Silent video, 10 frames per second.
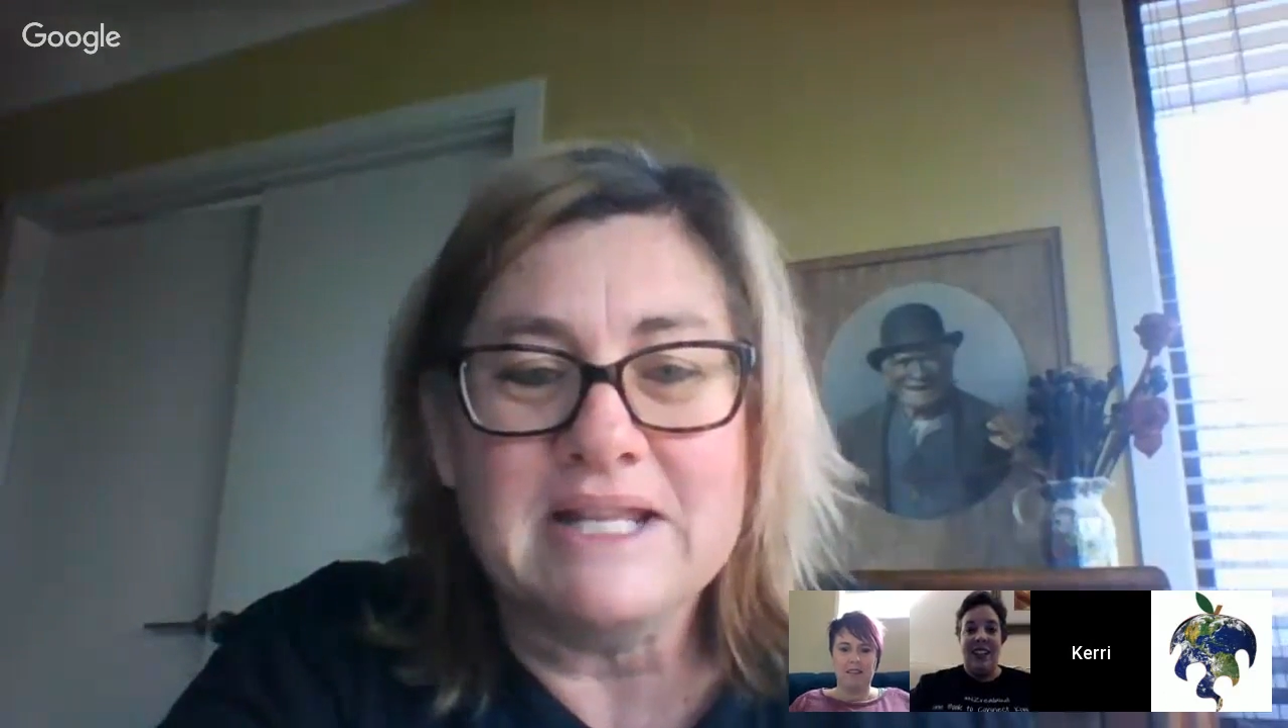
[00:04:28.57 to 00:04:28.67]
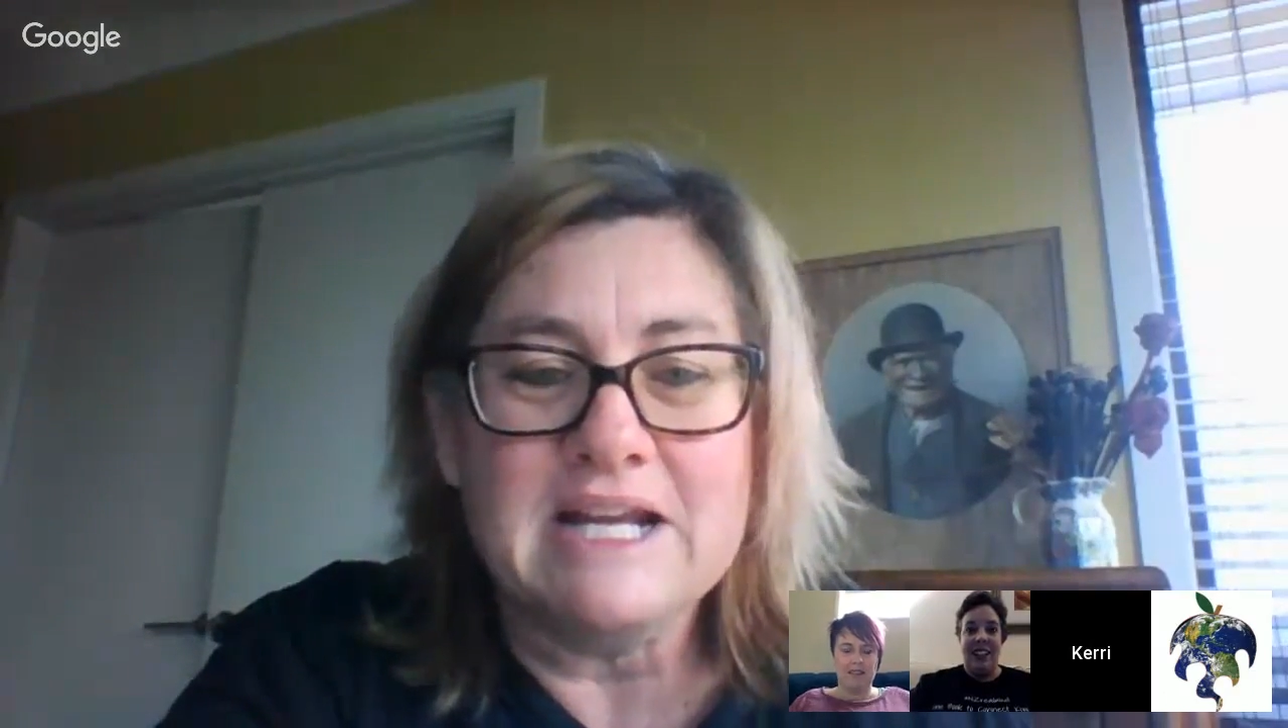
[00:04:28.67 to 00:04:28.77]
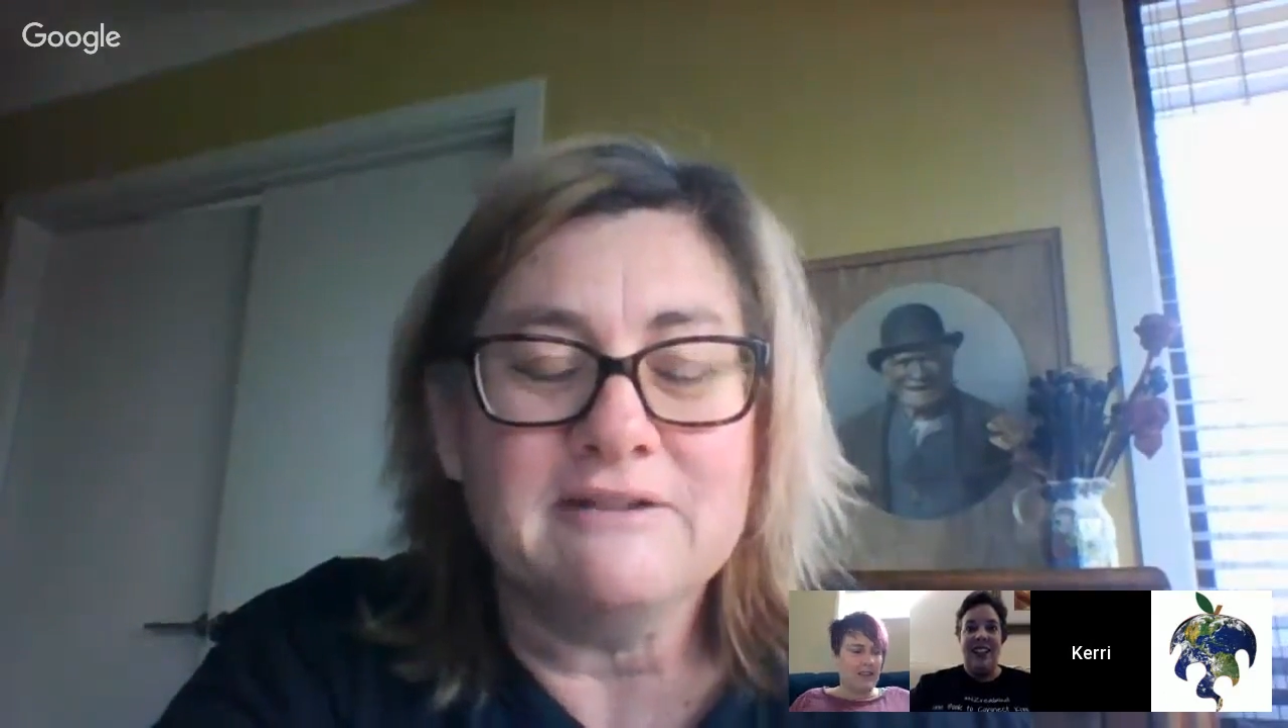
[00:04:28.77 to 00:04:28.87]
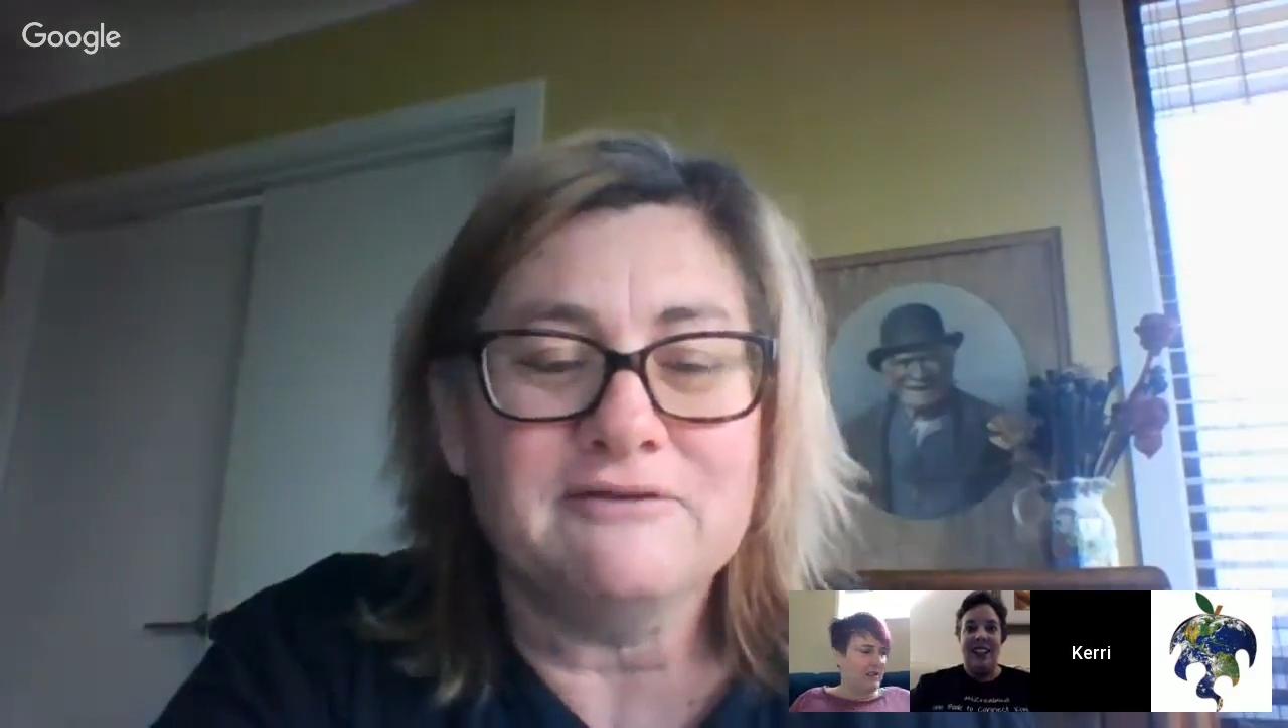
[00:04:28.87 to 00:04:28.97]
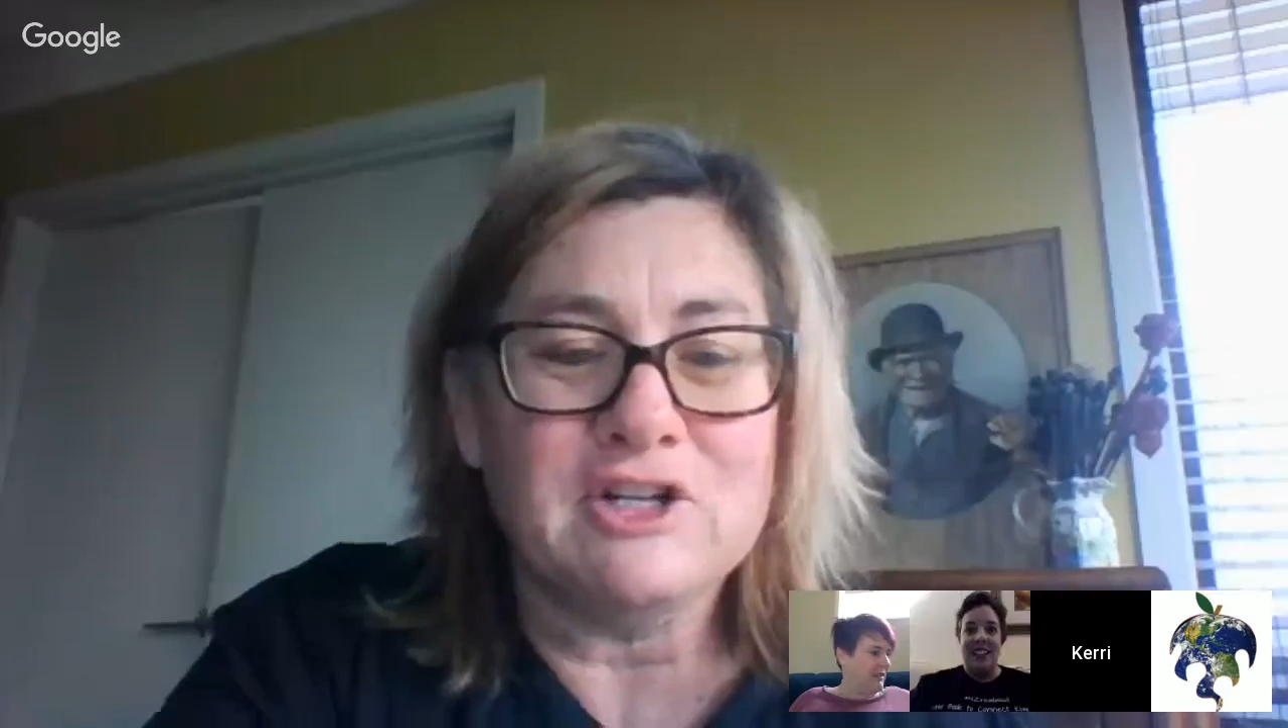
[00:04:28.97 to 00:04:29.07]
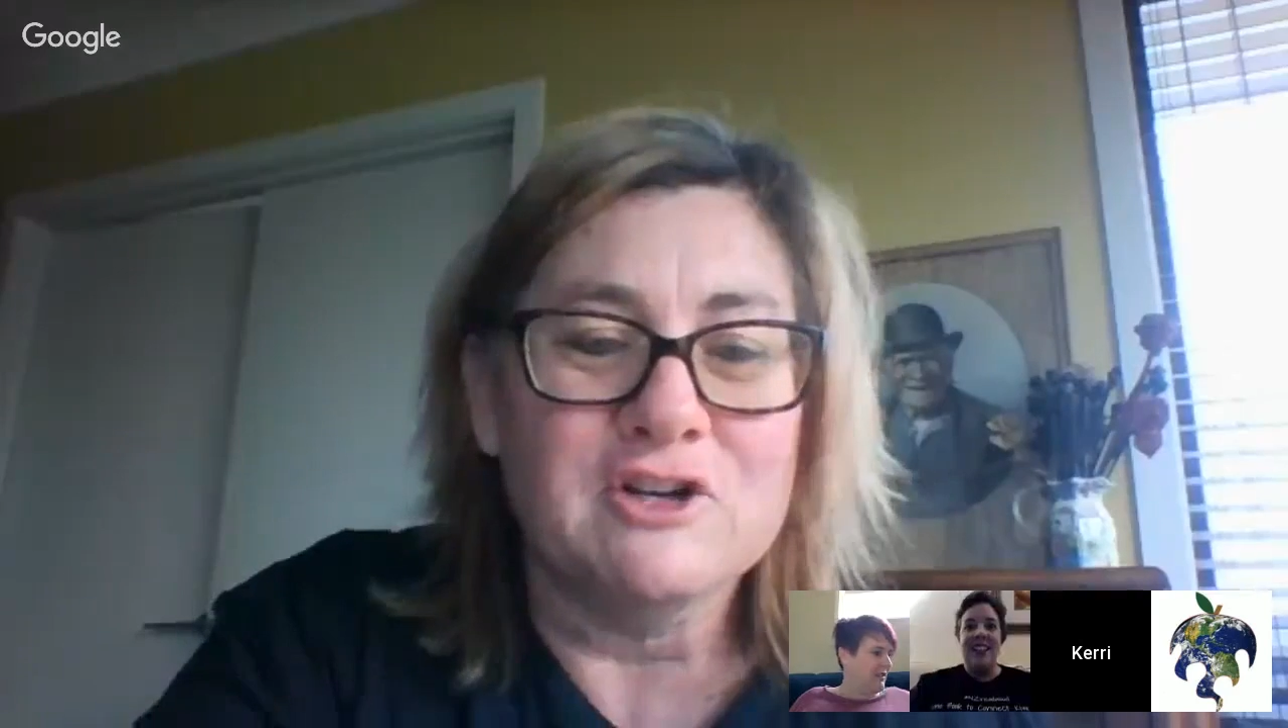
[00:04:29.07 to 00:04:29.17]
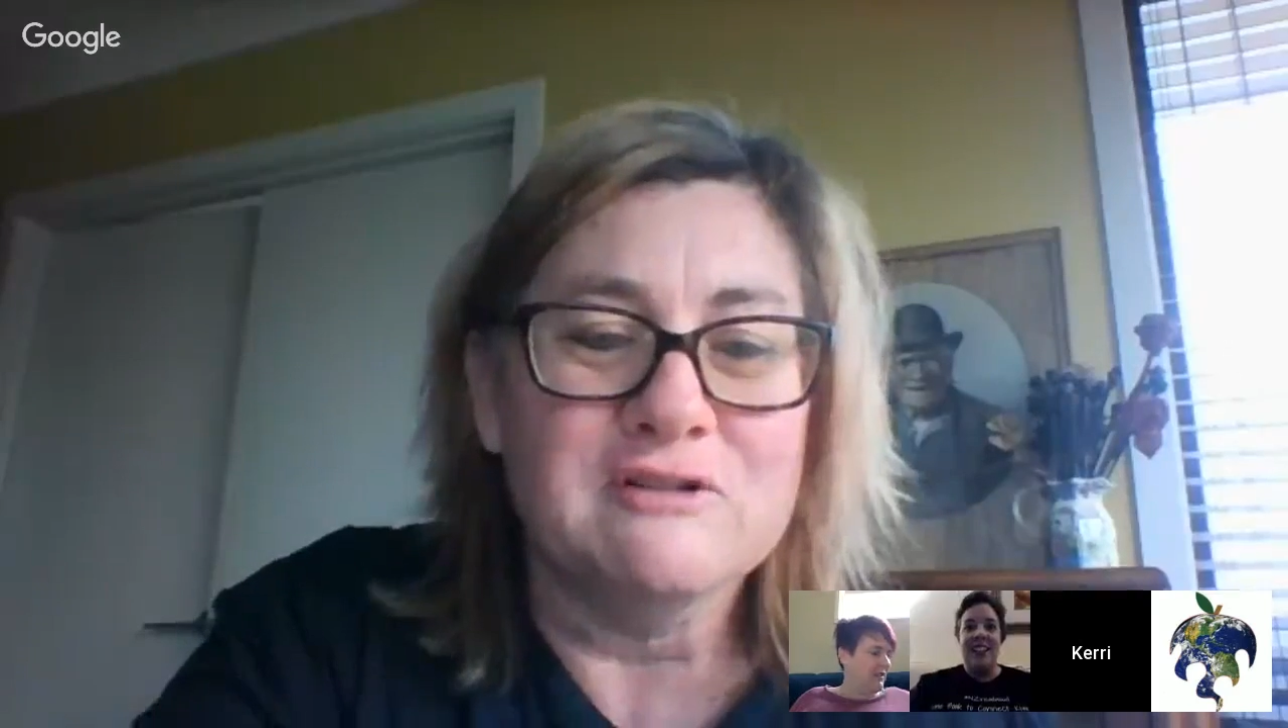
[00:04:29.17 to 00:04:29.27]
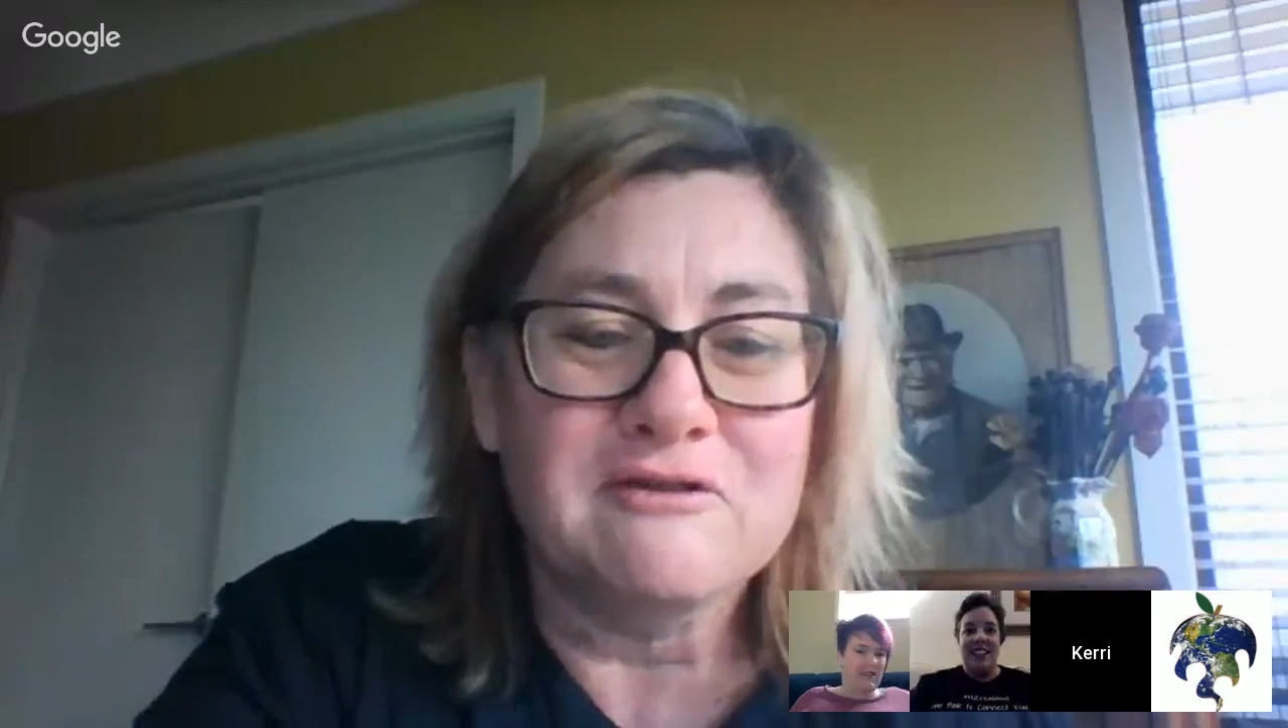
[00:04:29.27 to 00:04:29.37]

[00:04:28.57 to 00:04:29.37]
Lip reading: in the afternoon